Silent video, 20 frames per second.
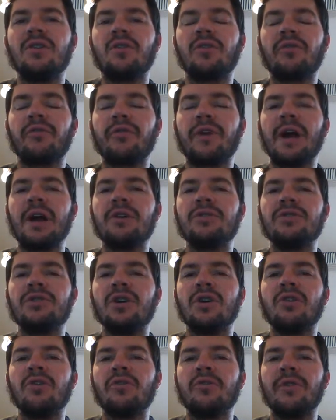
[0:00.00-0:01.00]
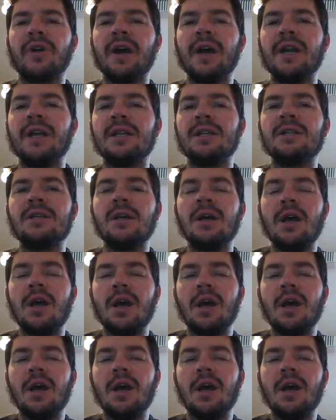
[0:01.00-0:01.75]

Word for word: arthralgia, arthritis.